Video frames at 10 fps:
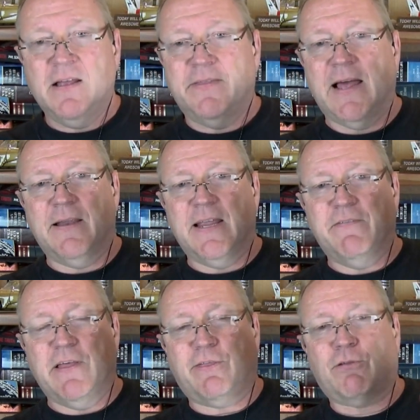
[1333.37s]
that
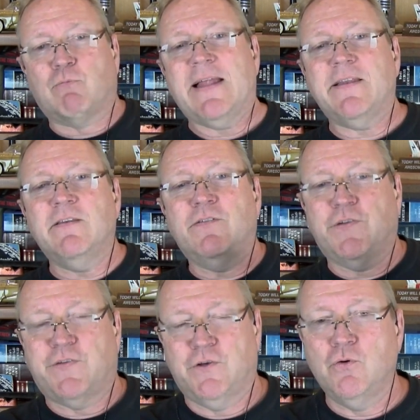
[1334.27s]
if they threaten to
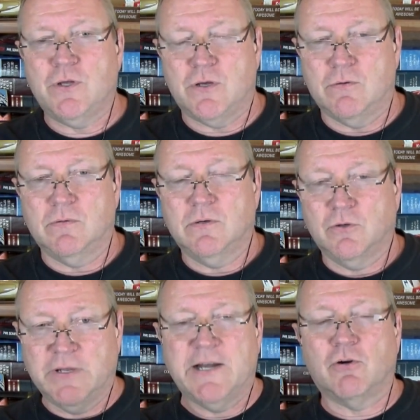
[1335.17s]
sue you,
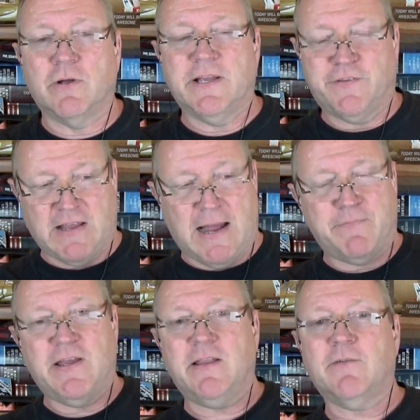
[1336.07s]
literally stop
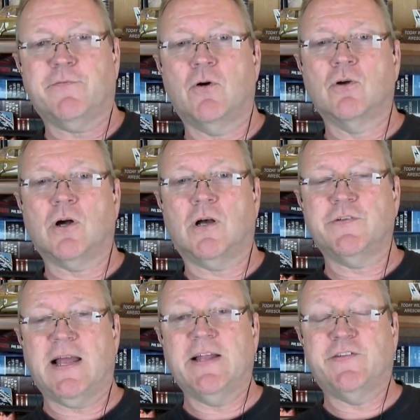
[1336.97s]
taking their phone
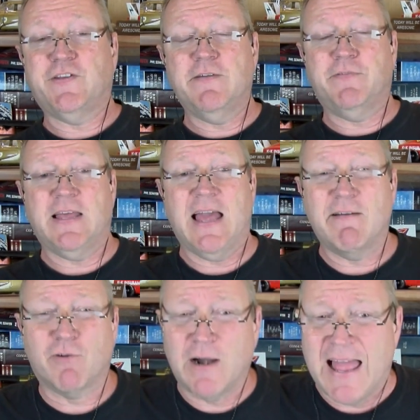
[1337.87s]
calls and see if they
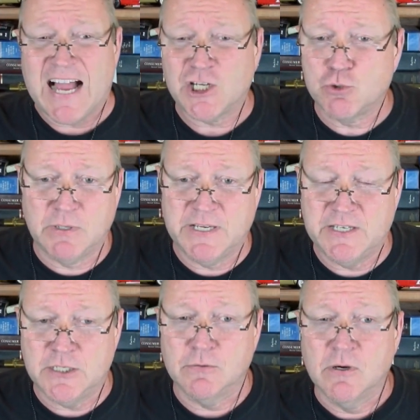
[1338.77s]
ever actually
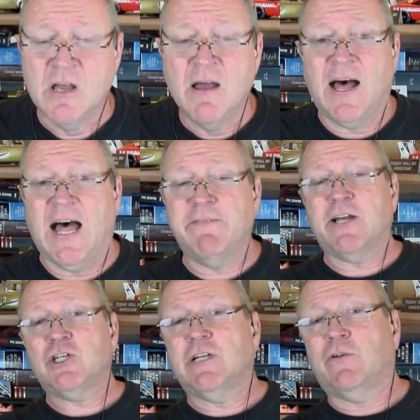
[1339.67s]
do. I've
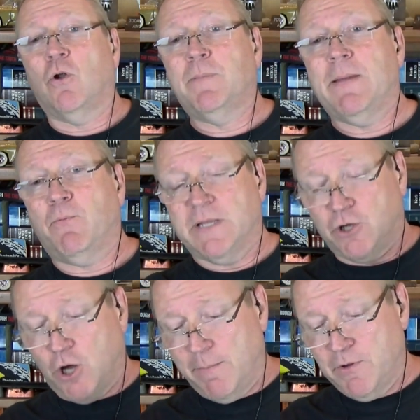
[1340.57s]
actually told people when they
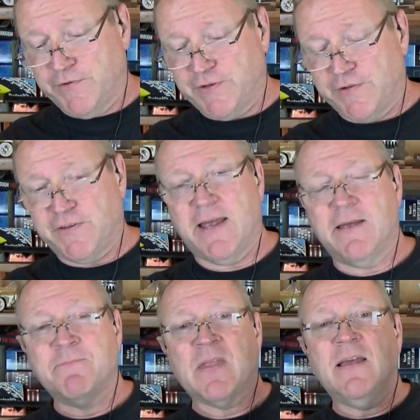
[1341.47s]
call me with this, I
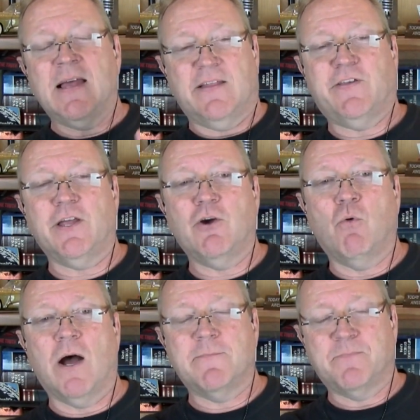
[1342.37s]
say, tell you
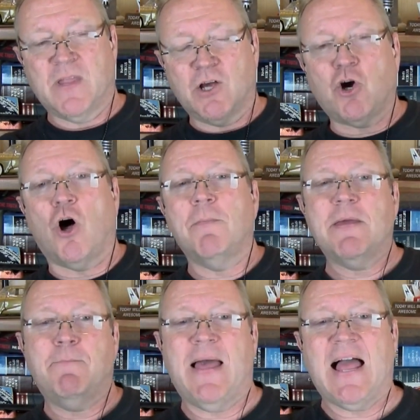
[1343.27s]
what, call me
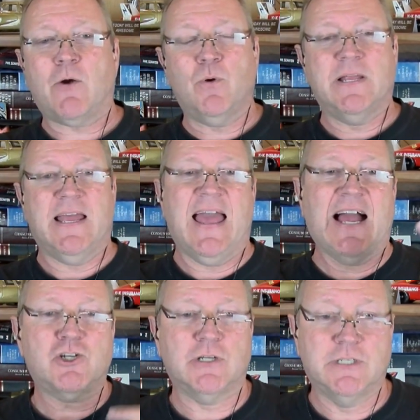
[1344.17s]
back when they
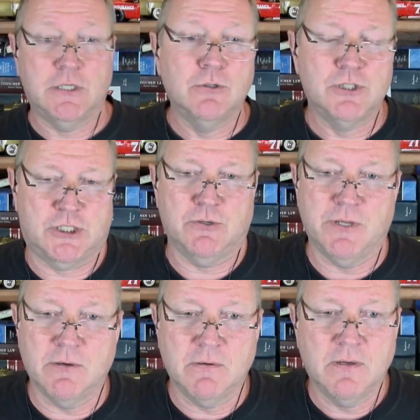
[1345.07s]
actually do sue
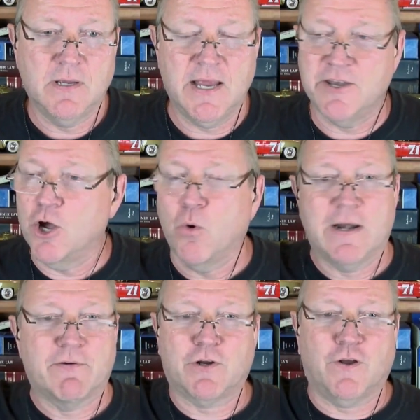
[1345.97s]
you. And no one
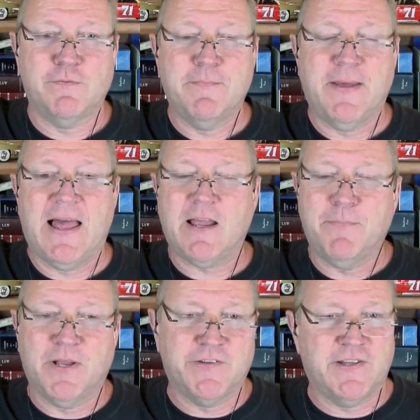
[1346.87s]
ever calls me back
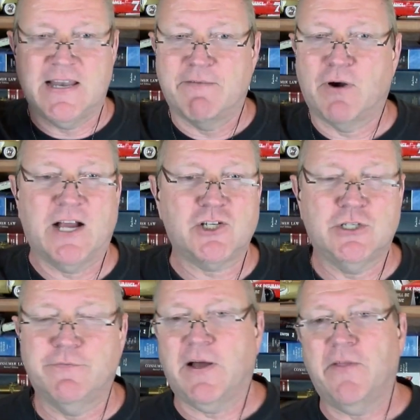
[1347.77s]
because they never
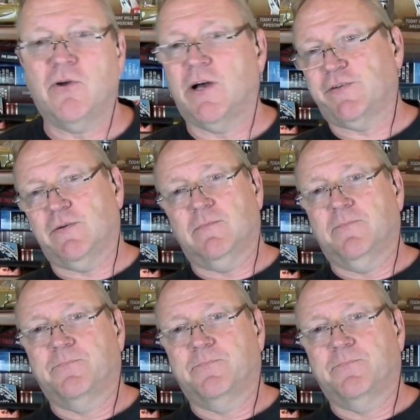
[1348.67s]
actually do file the lawsuit.